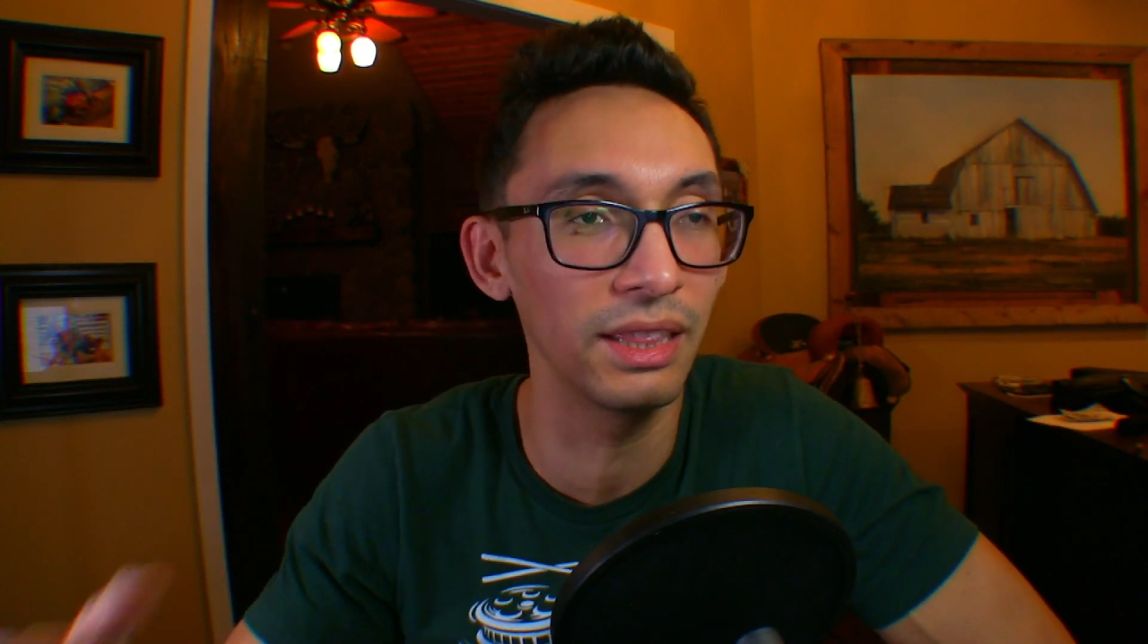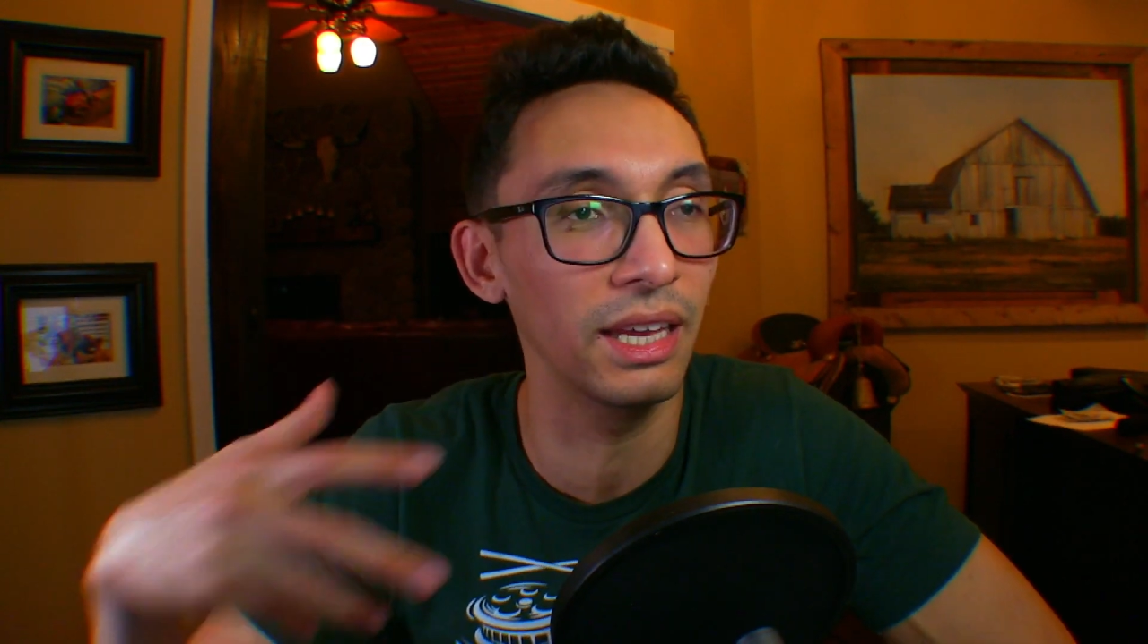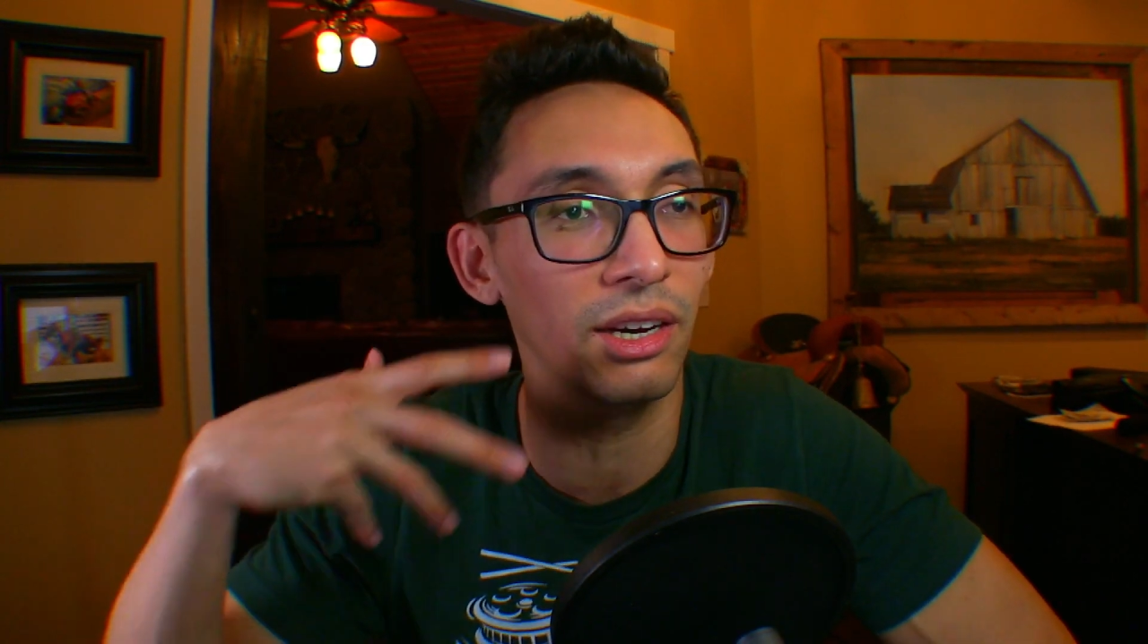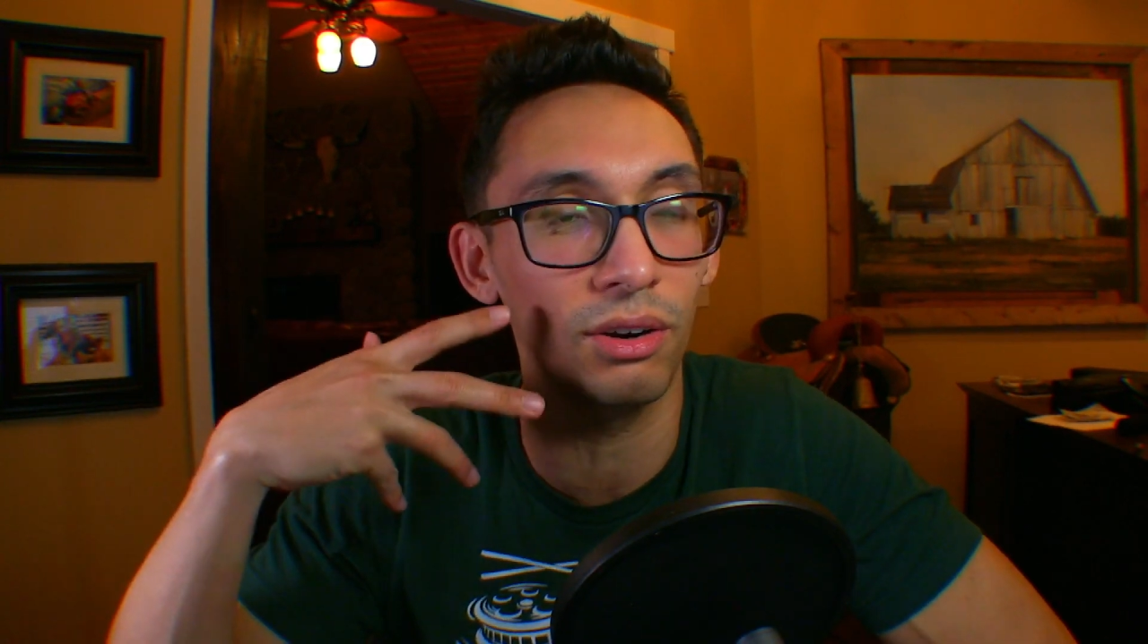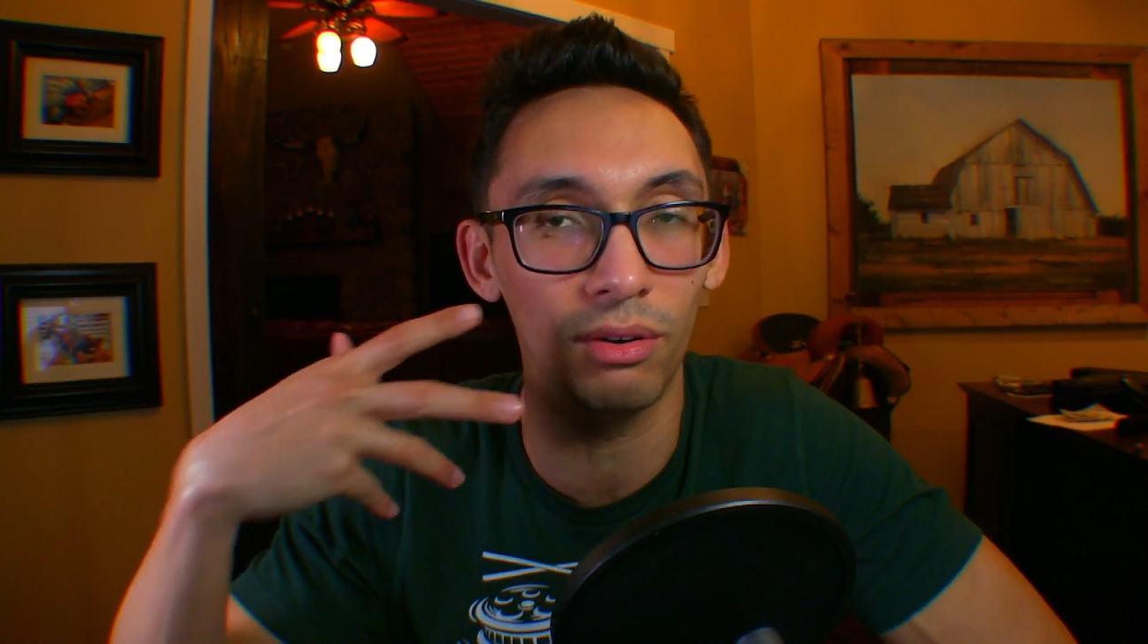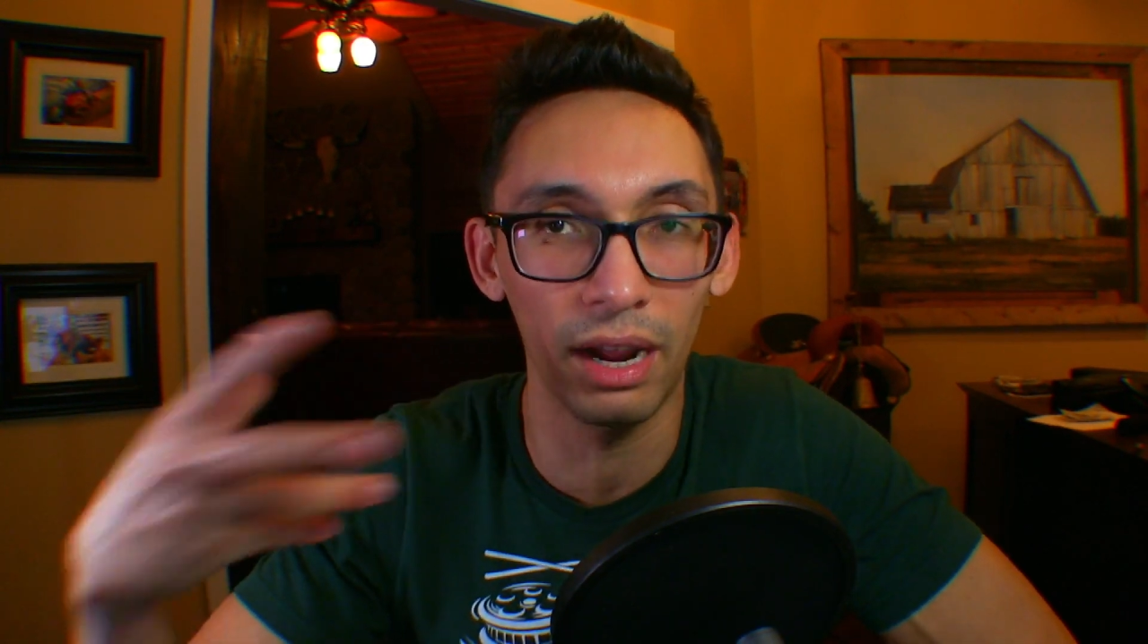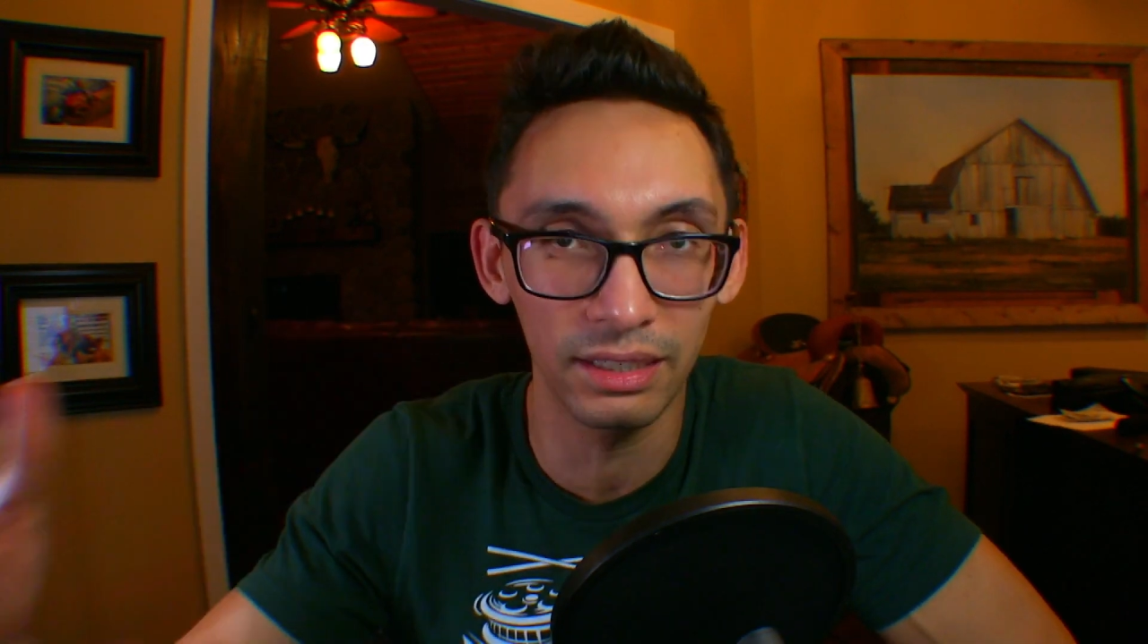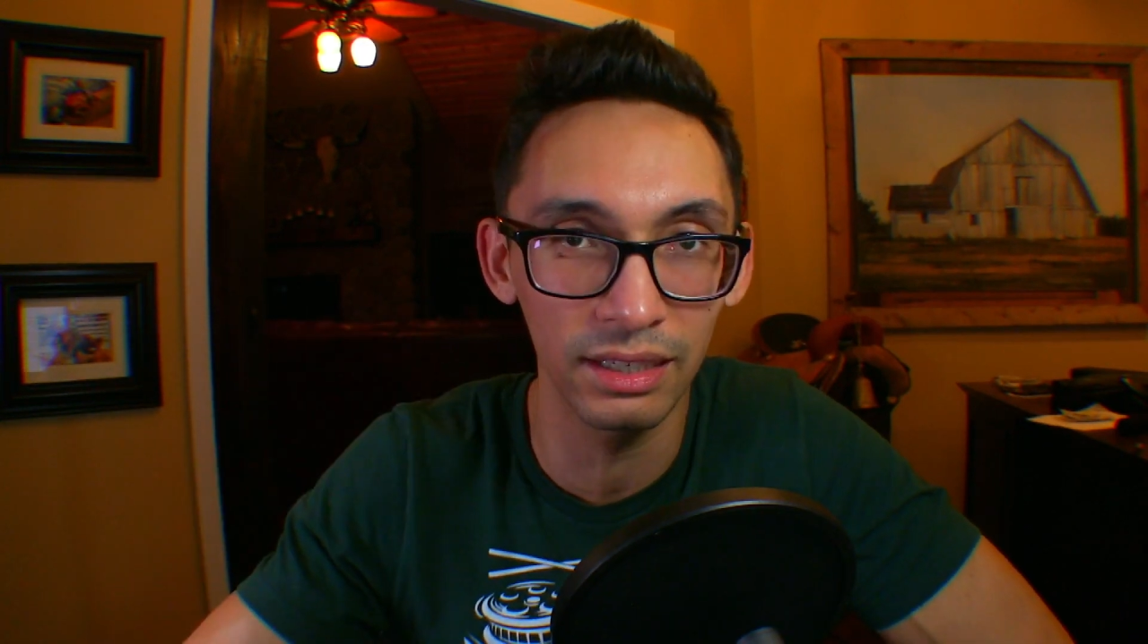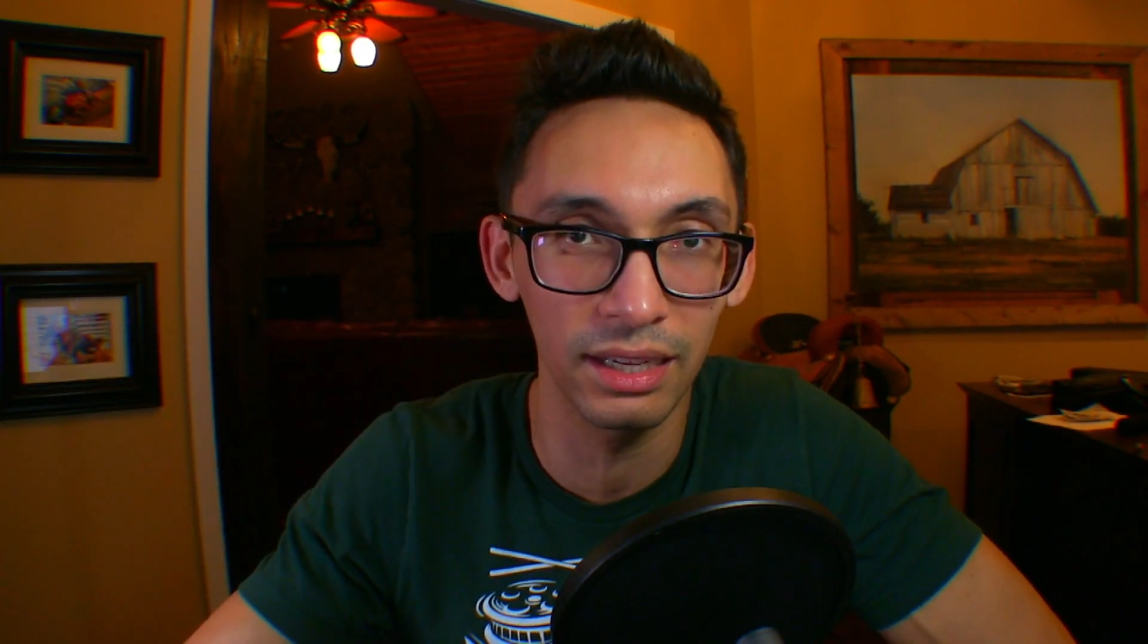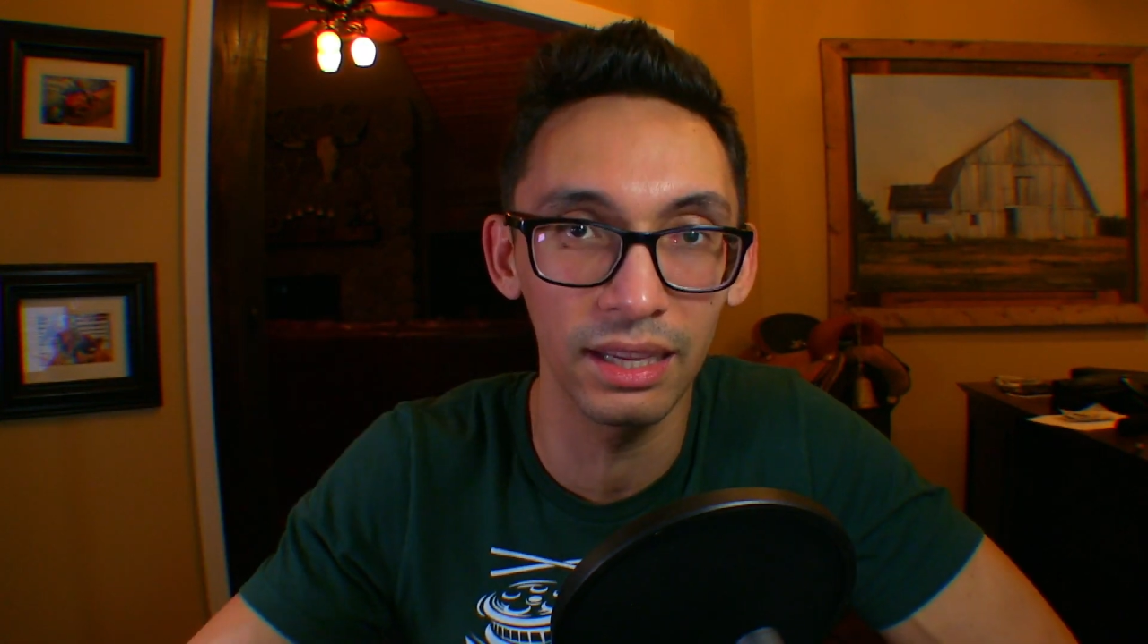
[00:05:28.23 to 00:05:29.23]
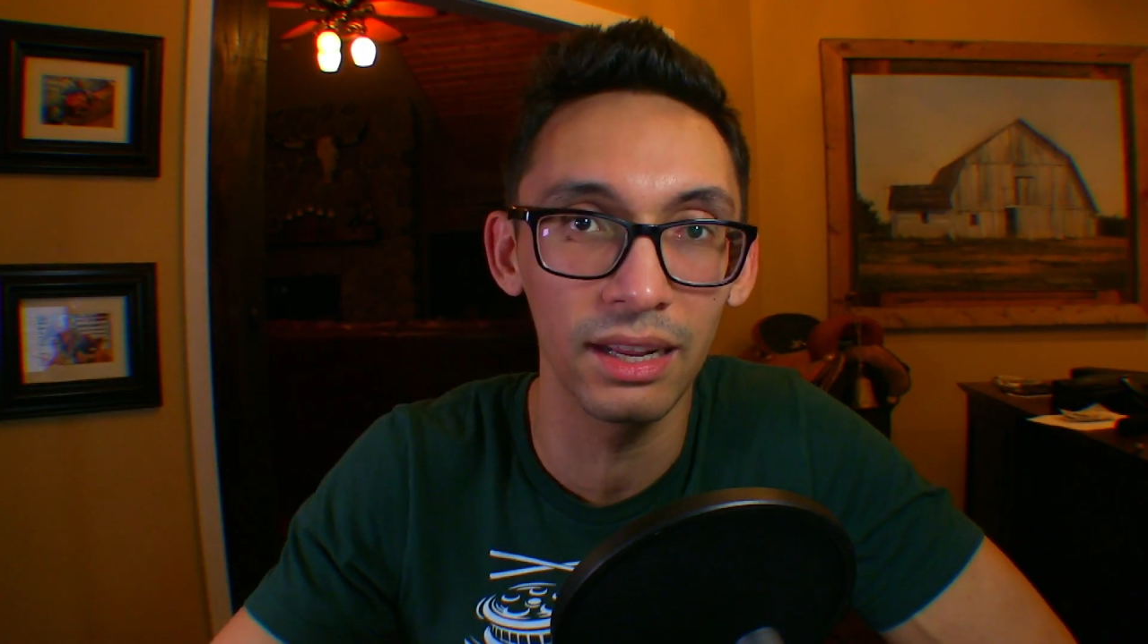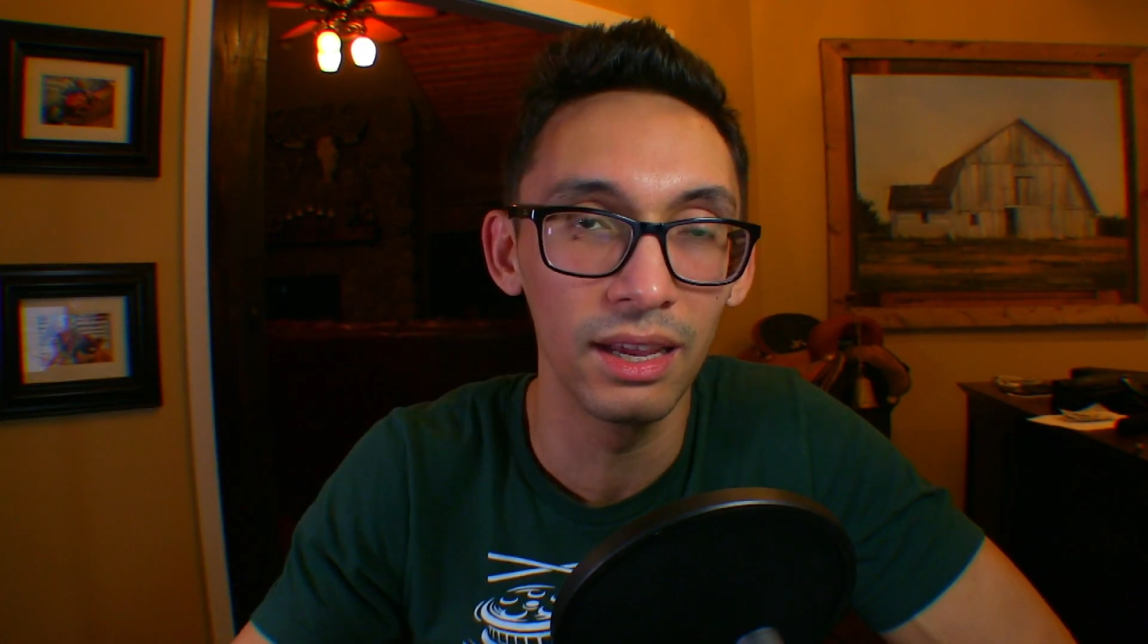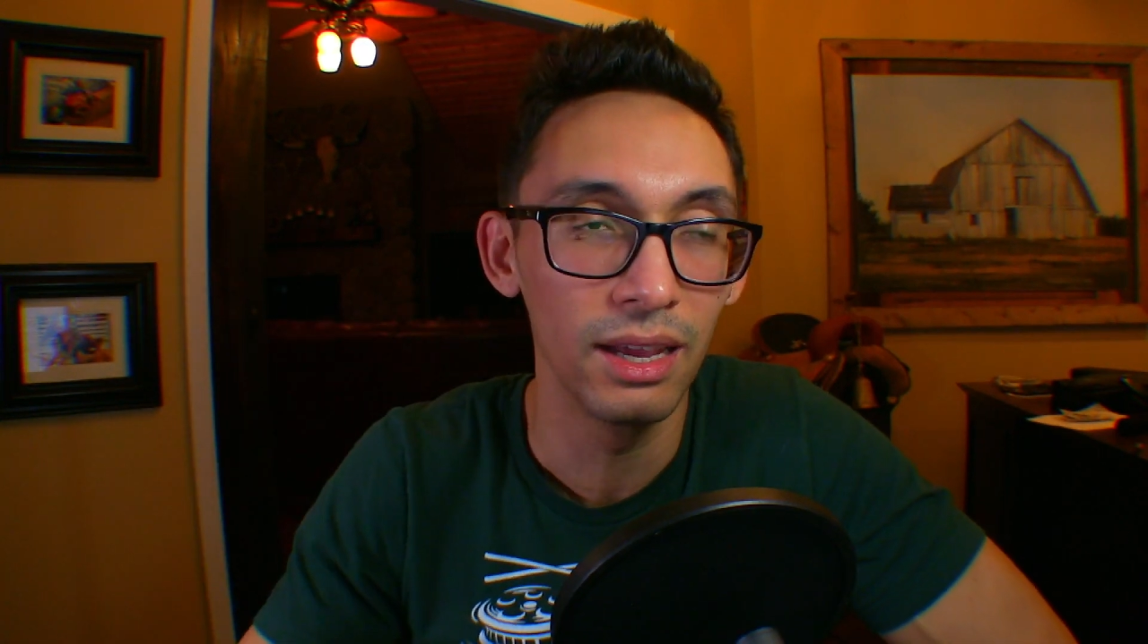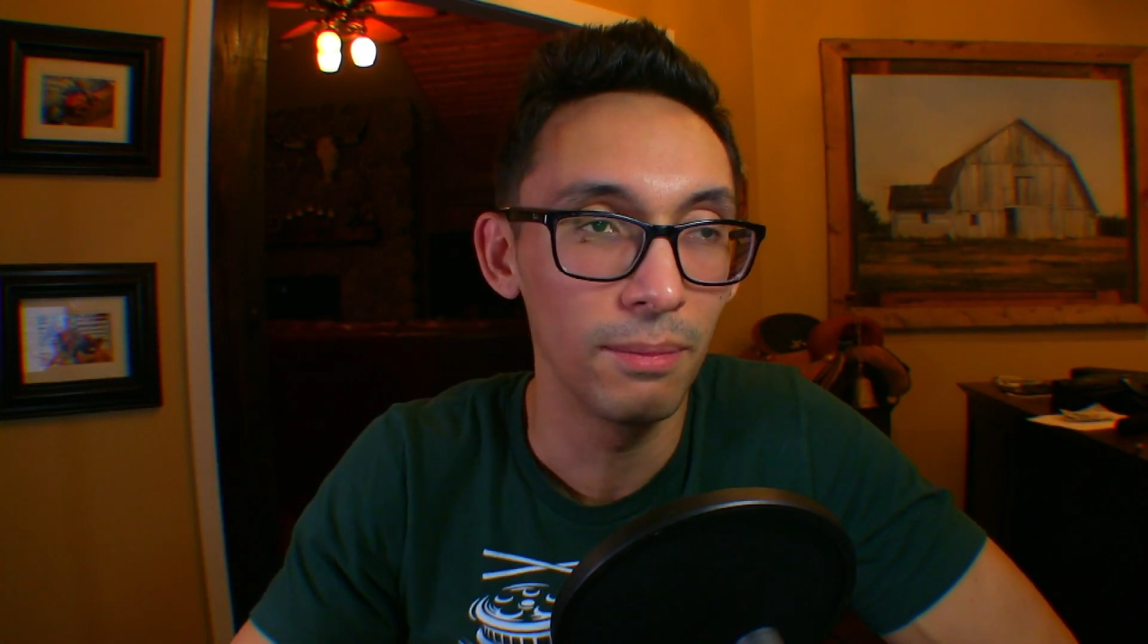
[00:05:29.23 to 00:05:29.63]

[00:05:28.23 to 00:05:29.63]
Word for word: they corrected it.